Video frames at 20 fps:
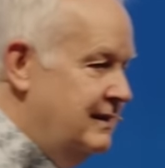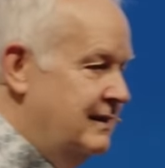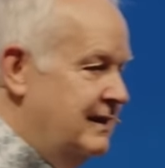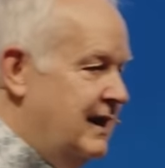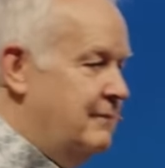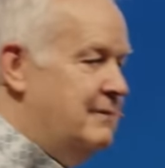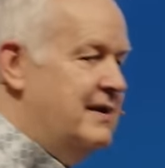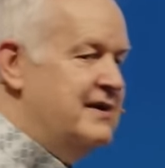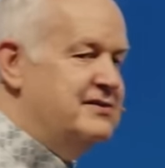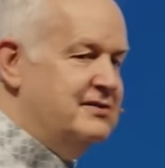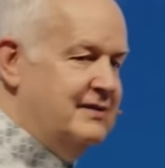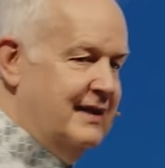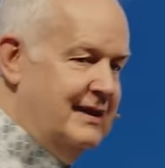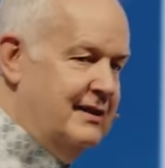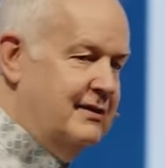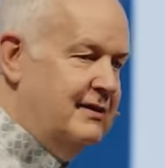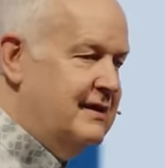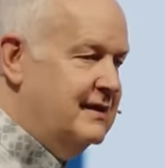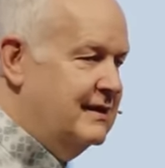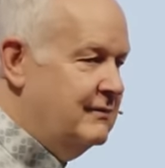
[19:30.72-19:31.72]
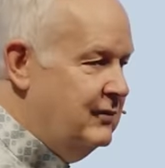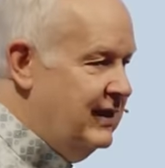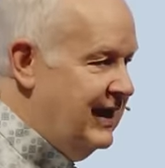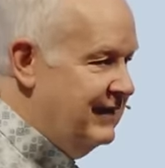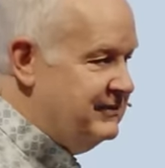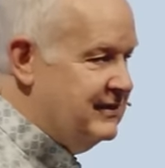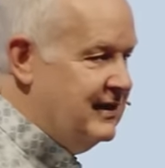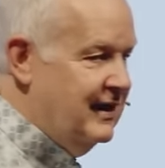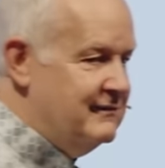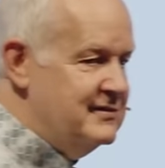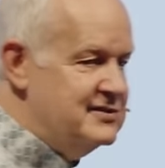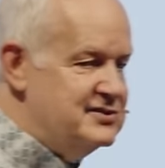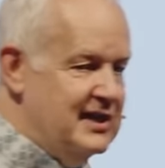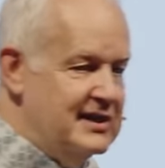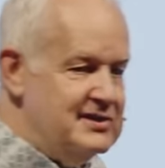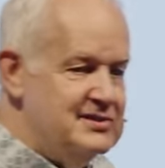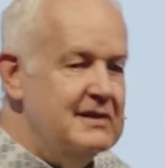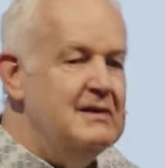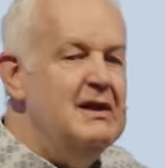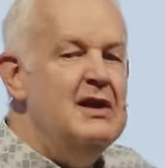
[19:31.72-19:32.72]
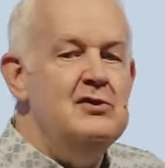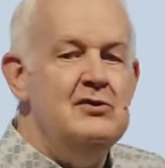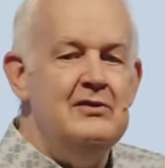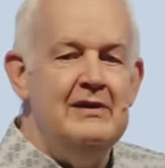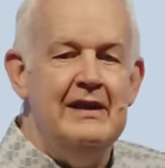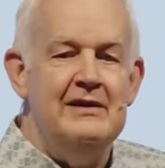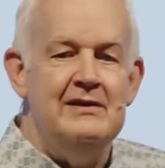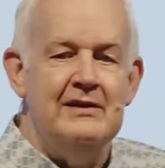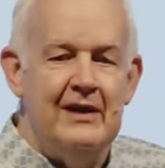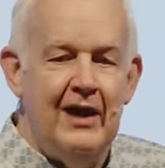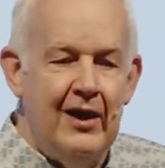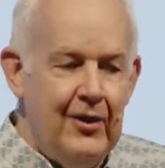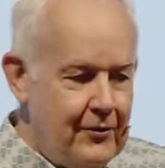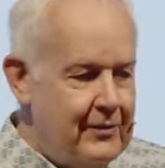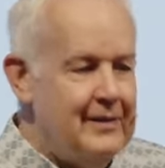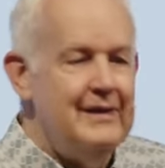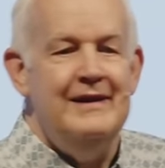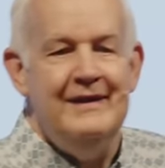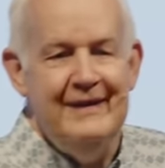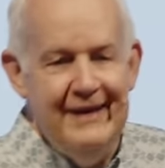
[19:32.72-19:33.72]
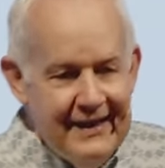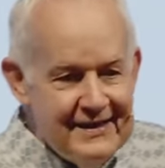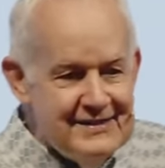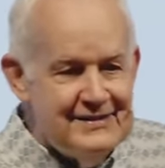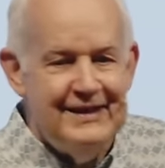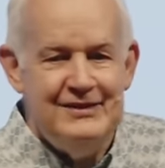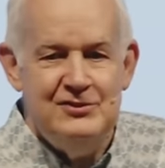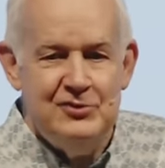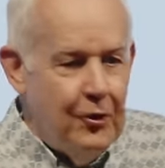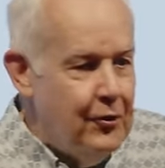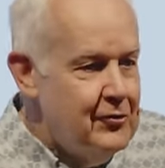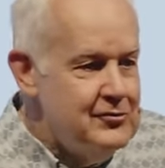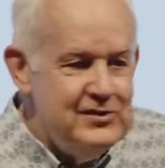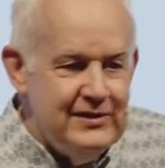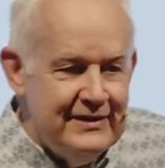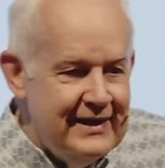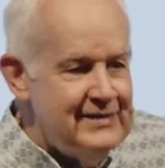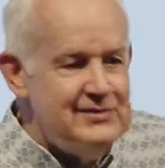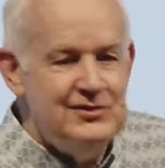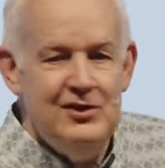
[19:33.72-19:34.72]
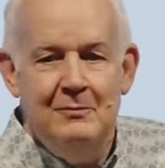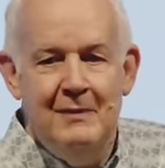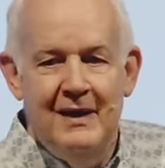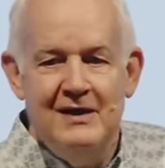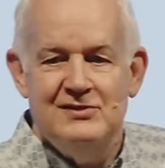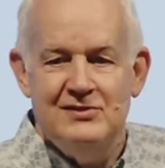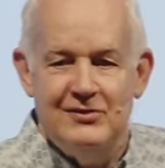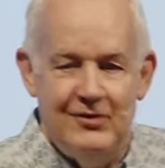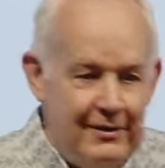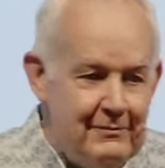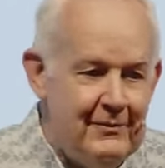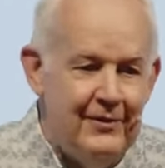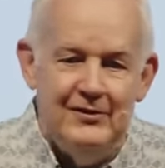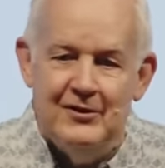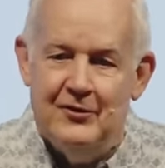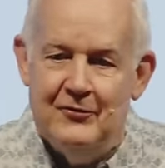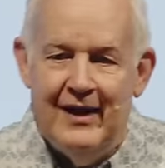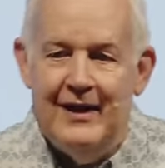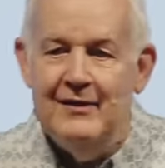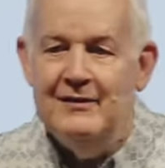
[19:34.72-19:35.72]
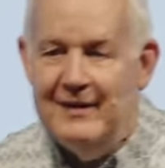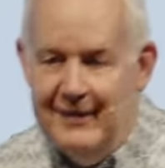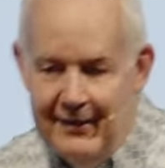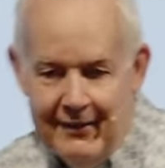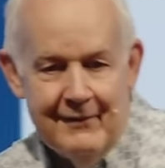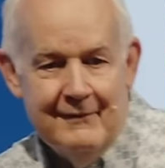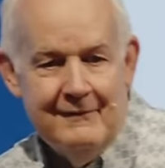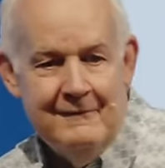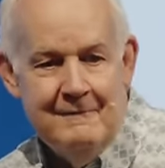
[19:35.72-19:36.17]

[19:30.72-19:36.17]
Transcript: A month later, we have the conversation. You need to go. Yes, I told you that two months ago. I'm on the ground here.